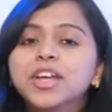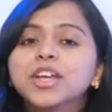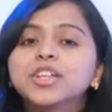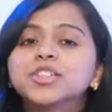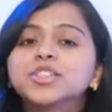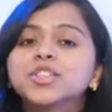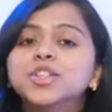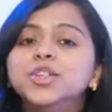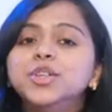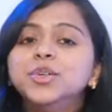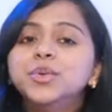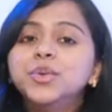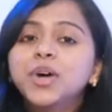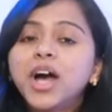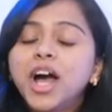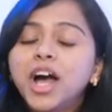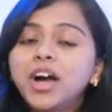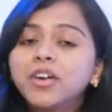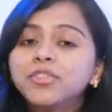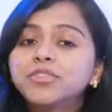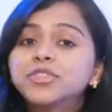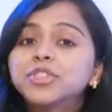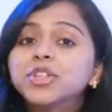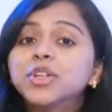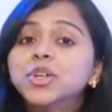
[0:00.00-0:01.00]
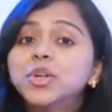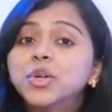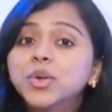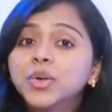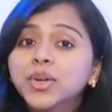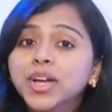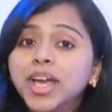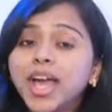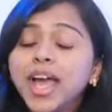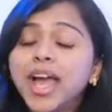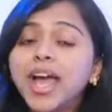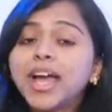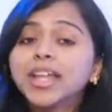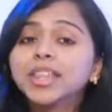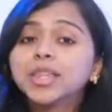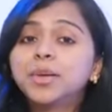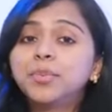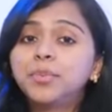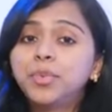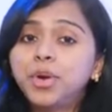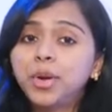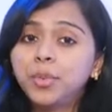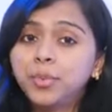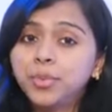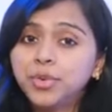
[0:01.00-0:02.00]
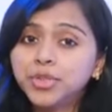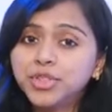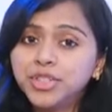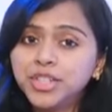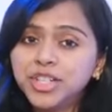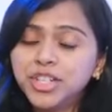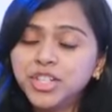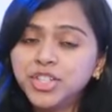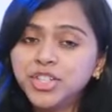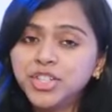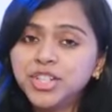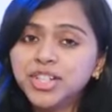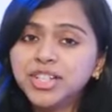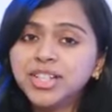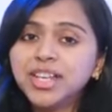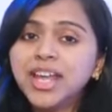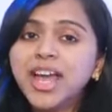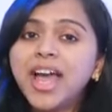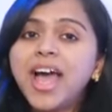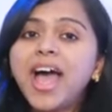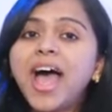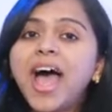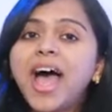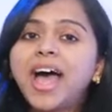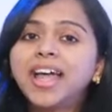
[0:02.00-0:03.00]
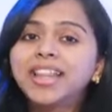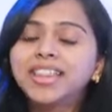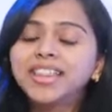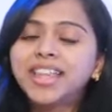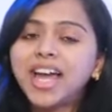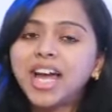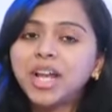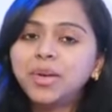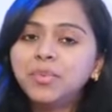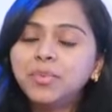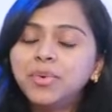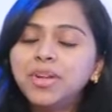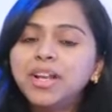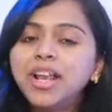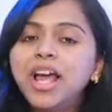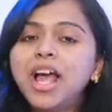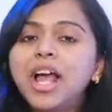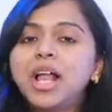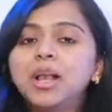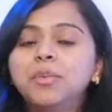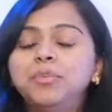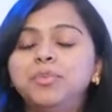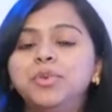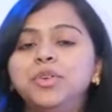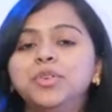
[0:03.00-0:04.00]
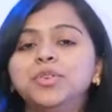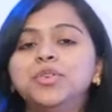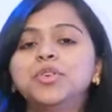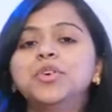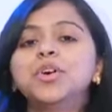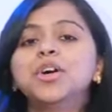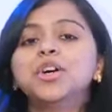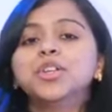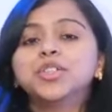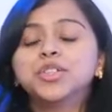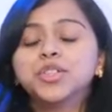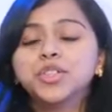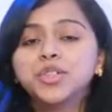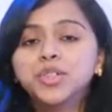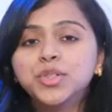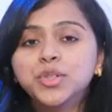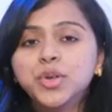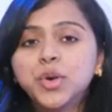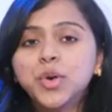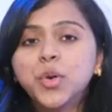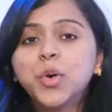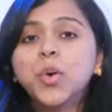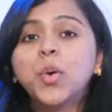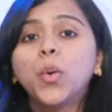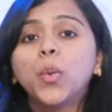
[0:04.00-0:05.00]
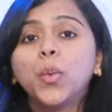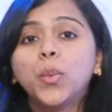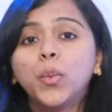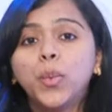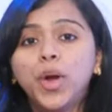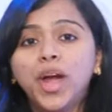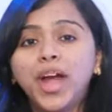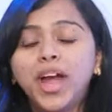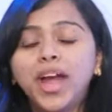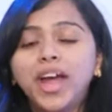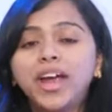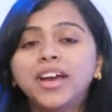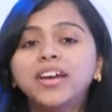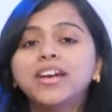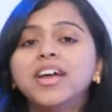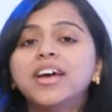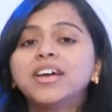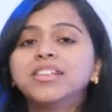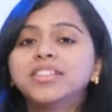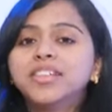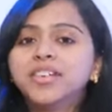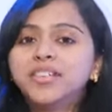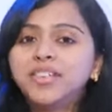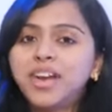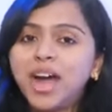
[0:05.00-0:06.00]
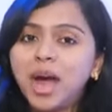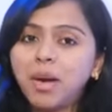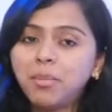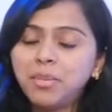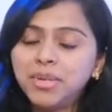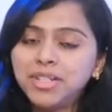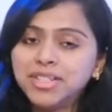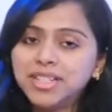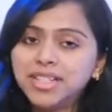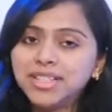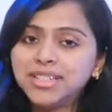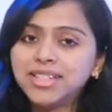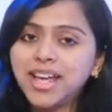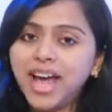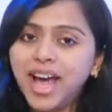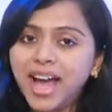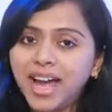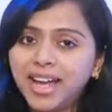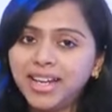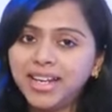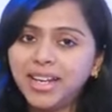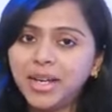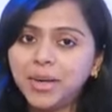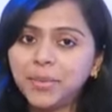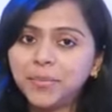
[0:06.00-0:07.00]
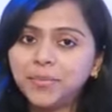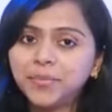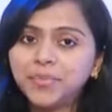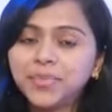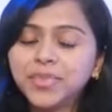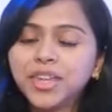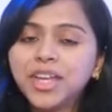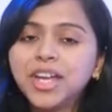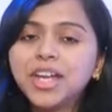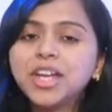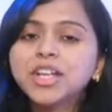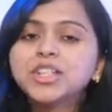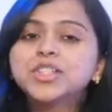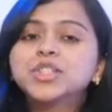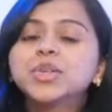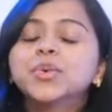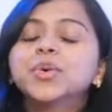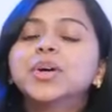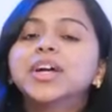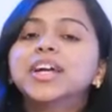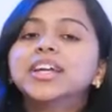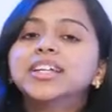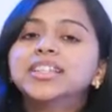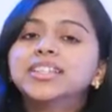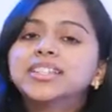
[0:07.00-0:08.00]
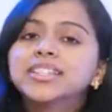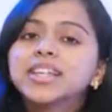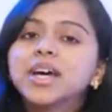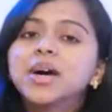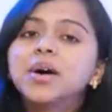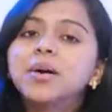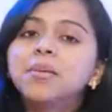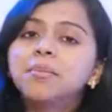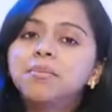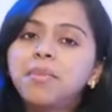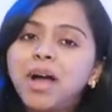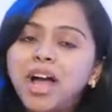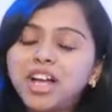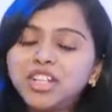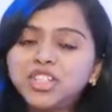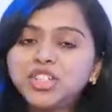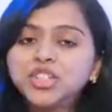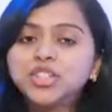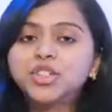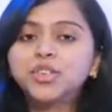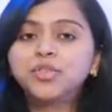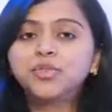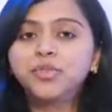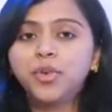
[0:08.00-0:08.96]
So you have to look at the preposition, and that will help you to know where the rabbit is hiding. So it's a match the